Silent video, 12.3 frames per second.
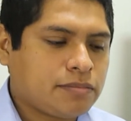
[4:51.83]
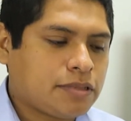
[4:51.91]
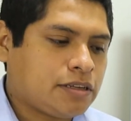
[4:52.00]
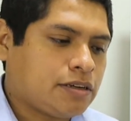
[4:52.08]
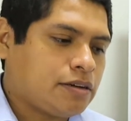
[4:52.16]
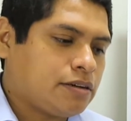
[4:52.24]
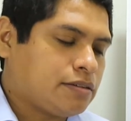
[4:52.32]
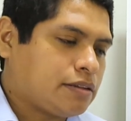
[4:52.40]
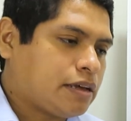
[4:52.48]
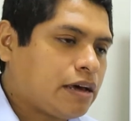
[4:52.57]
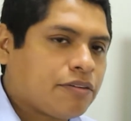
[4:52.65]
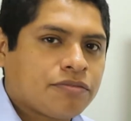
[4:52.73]

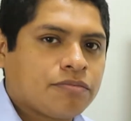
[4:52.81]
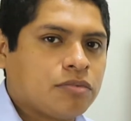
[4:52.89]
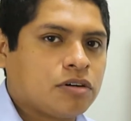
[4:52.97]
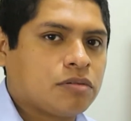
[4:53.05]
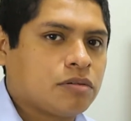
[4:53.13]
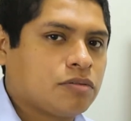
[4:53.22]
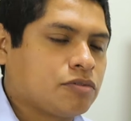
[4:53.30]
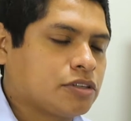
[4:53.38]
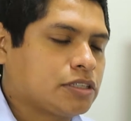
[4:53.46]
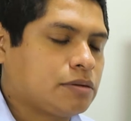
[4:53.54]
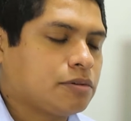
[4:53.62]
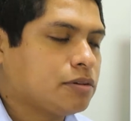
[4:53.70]
half verbal, for
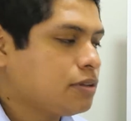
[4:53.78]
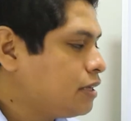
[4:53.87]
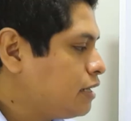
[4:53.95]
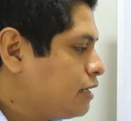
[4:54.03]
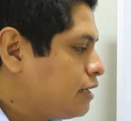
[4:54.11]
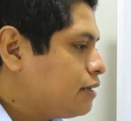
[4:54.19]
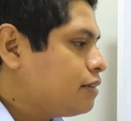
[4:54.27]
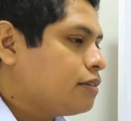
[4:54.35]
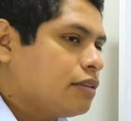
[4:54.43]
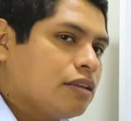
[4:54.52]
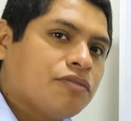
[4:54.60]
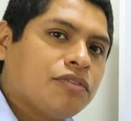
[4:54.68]
example,
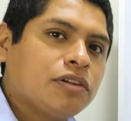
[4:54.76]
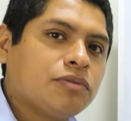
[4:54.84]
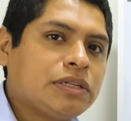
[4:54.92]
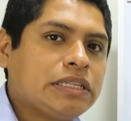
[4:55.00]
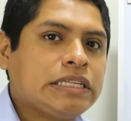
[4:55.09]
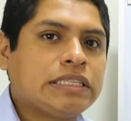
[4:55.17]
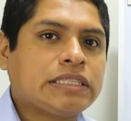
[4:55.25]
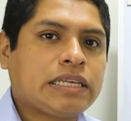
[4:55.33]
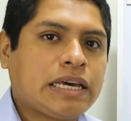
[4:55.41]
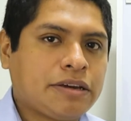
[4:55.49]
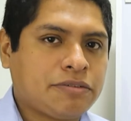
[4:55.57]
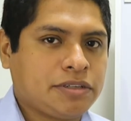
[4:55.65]
they feel really
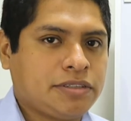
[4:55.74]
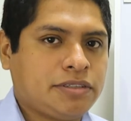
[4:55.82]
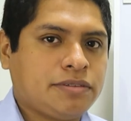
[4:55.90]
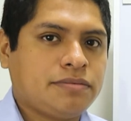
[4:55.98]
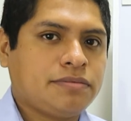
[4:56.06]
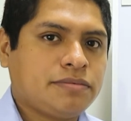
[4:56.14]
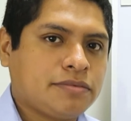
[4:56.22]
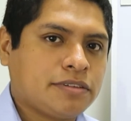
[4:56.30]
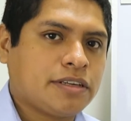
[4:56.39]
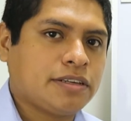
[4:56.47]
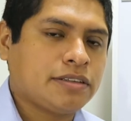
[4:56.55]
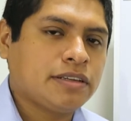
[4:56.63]
tired.
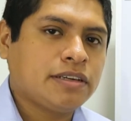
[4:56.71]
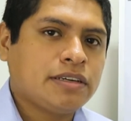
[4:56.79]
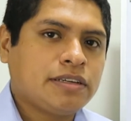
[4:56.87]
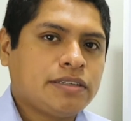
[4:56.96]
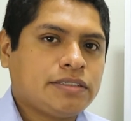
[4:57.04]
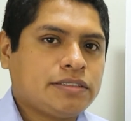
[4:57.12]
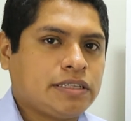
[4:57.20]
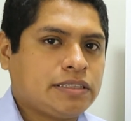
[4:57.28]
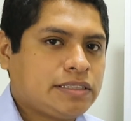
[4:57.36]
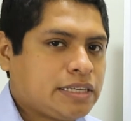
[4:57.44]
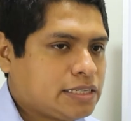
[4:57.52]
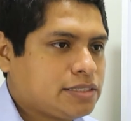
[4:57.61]
Okay, the
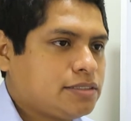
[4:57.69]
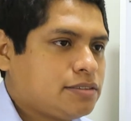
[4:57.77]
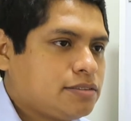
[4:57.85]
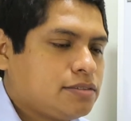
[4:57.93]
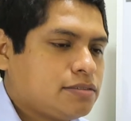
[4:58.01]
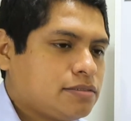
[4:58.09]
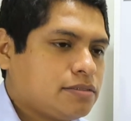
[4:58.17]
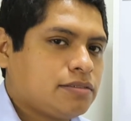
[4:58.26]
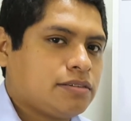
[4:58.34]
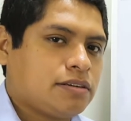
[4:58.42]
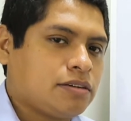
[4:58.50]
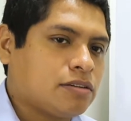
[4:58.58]
texts
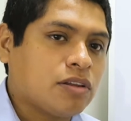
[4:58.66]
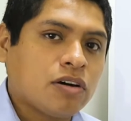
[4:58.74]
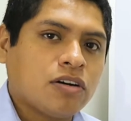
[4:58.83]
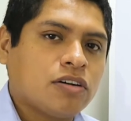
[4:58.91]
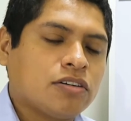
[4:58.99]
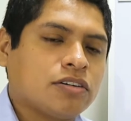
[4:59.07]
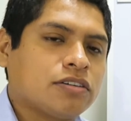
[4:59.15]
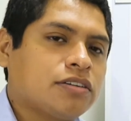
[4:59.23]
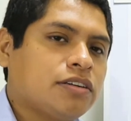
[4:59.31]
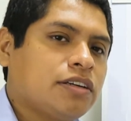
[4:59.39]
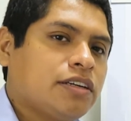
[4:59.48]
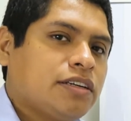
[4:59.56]
are
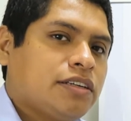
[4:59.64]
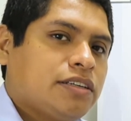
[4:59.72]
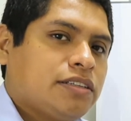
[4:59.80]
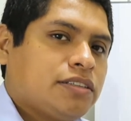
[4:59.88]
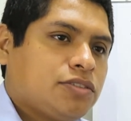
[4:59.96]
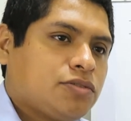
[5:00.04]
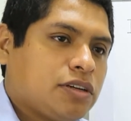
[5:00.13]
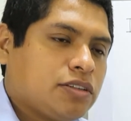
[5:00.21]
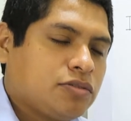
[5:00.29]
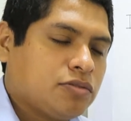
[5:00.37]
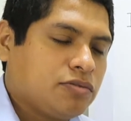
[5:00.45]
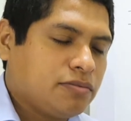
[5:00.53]
long,
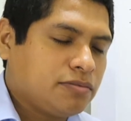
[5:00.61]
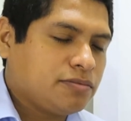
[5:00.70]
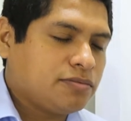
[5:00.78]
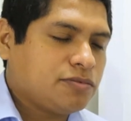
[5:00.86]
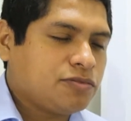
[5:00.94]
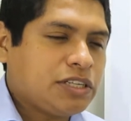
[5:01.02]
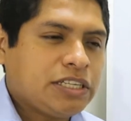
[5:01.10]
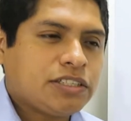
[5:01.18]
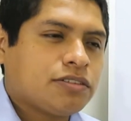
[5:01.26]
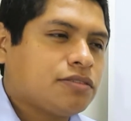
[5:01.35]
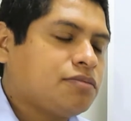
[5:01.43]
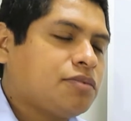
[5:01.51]
trying to
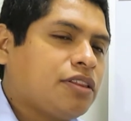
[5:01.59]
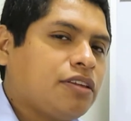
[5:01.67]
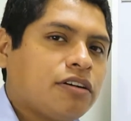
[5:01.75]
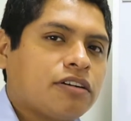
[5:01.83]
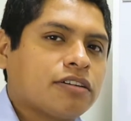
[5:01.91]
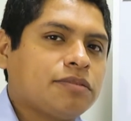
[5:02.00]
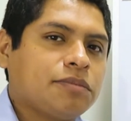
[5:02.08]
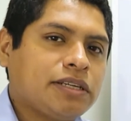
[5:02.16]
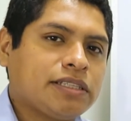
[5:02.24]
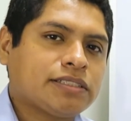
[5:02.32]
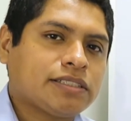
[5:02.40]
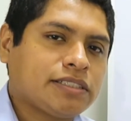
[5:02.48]
reason with the
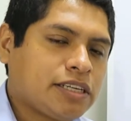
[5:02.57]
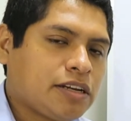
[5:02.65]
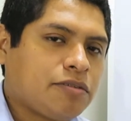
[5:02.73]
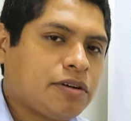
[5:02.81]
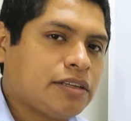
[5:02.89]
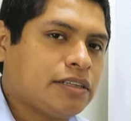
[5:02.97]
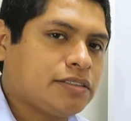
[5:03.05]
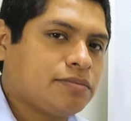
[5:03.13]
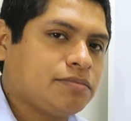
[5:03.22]
argument, etc. It's